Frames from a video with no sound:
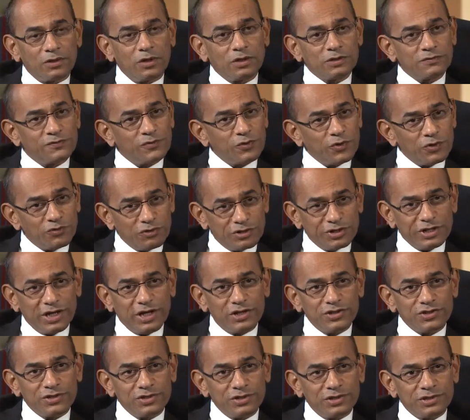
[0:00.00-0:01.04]
cause fluid
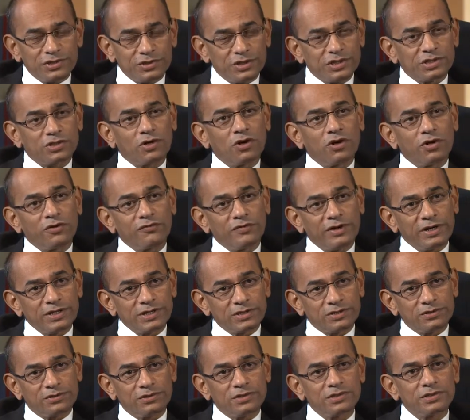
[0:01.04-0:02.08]
retention, so there's
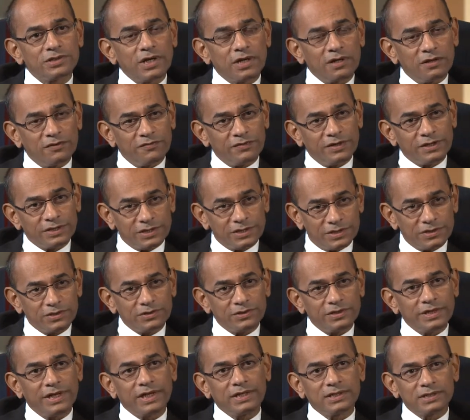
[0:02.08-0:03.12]
cardiovascular side effects to the
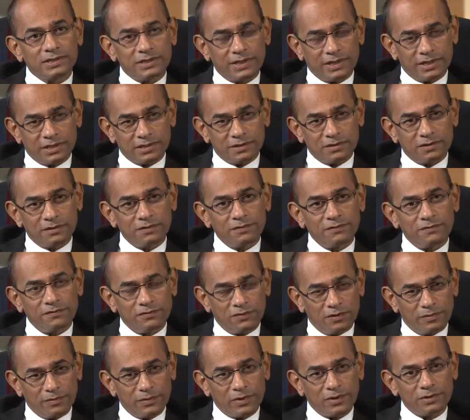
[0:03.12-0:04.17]
NSAIDs
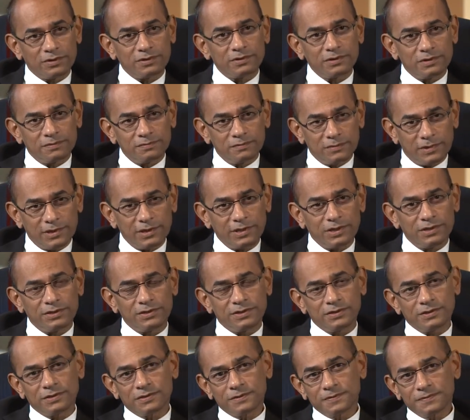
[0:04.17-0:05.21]
from those conditions.